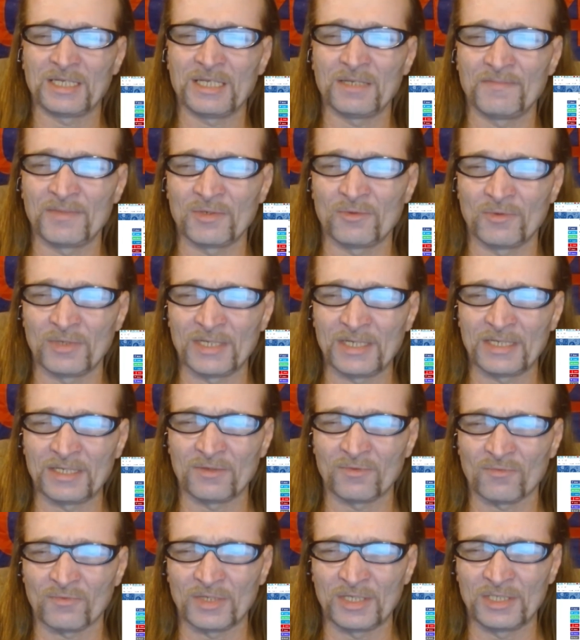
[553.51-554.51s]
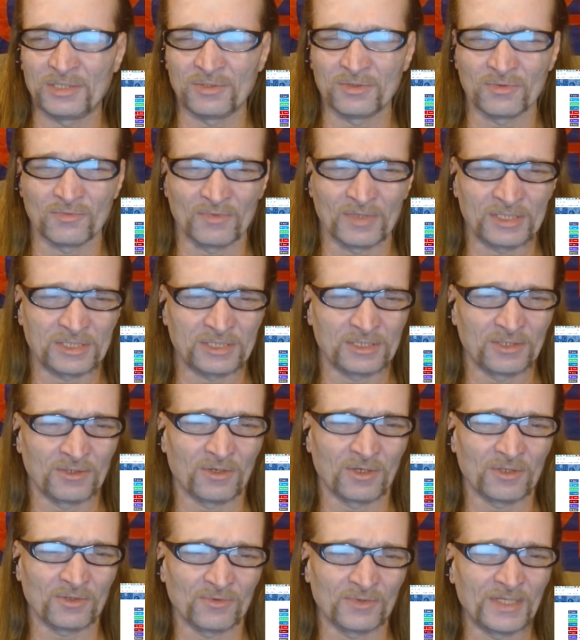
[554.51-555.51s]
Now, let me go ahead and read you the rest of the
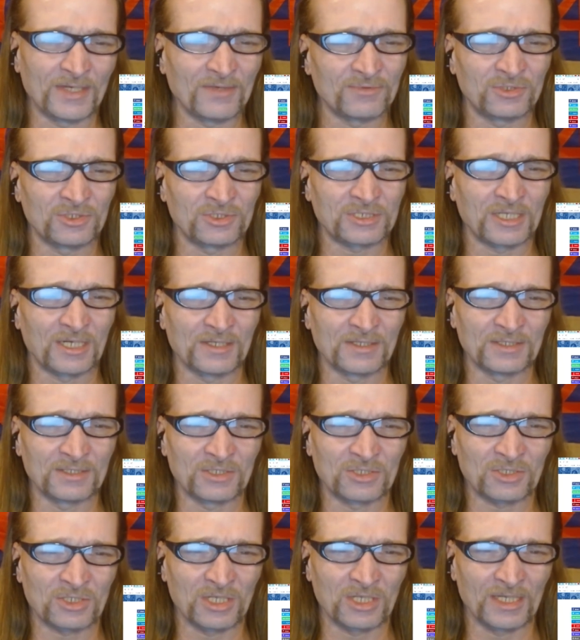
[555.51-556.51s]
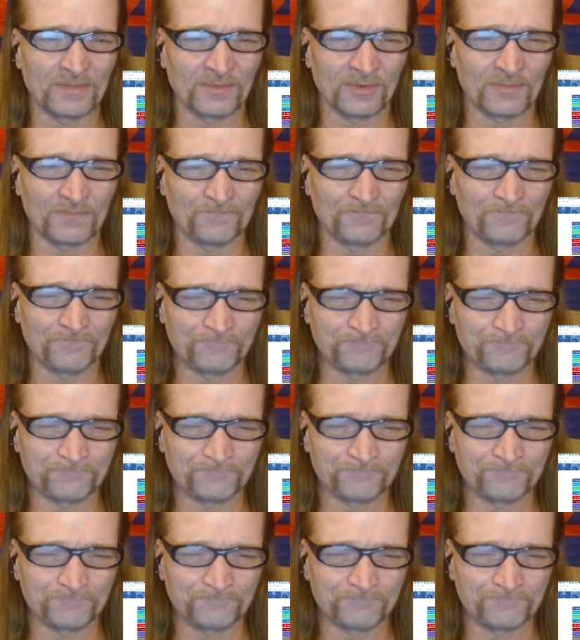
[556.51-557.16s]
article. That was just kind of the disclaimer.